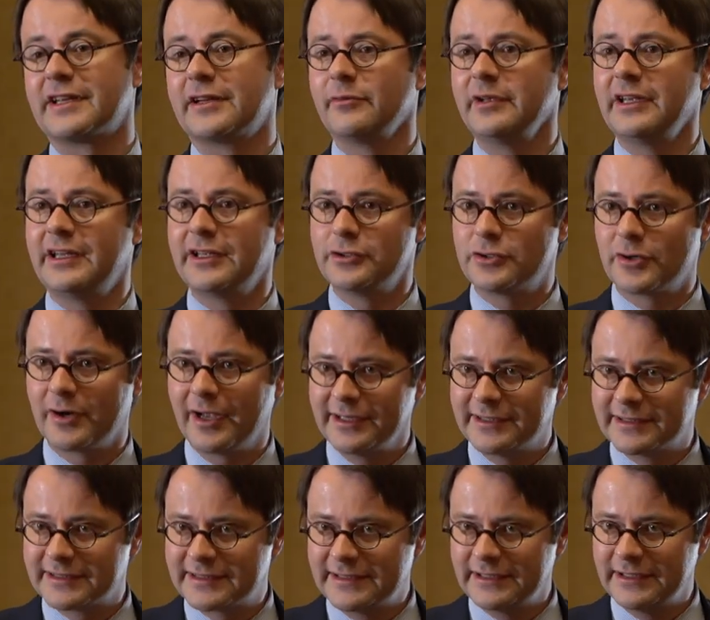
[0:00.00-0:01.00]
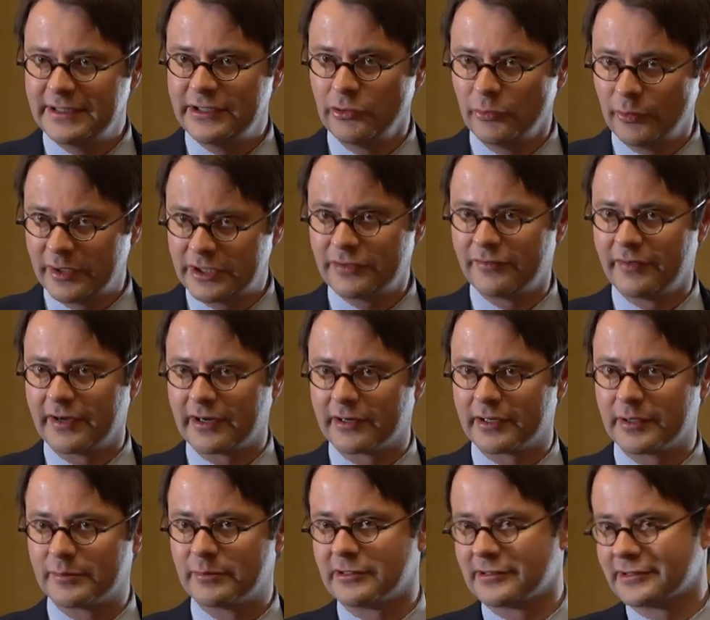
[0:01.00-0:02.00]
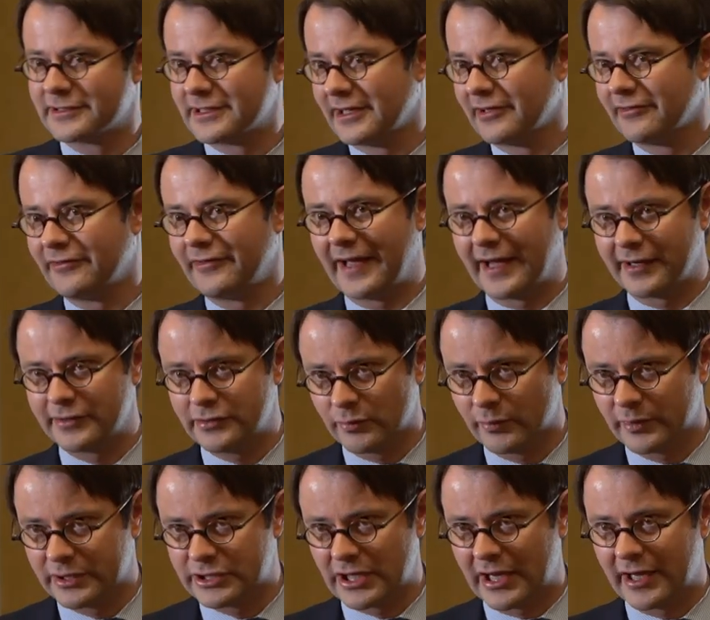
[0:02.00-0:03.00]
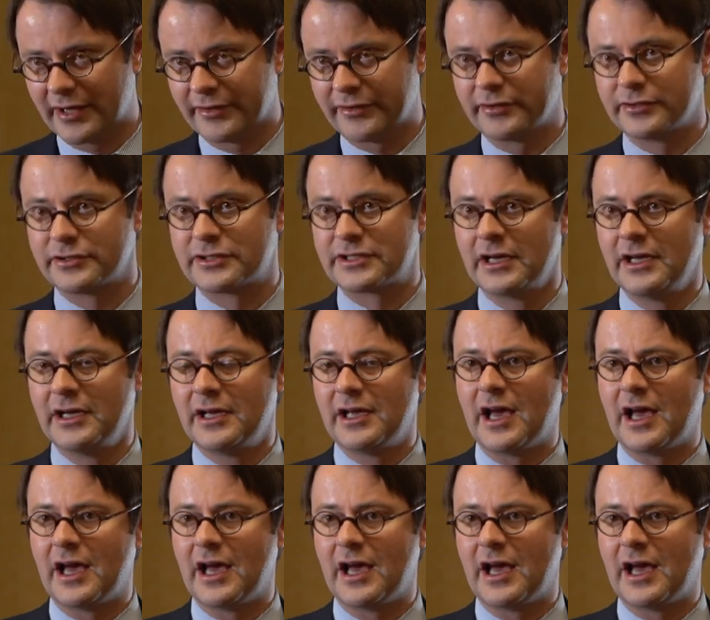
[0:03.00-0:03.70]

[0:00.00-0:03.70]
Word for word: and we can try to see which variables affect which others.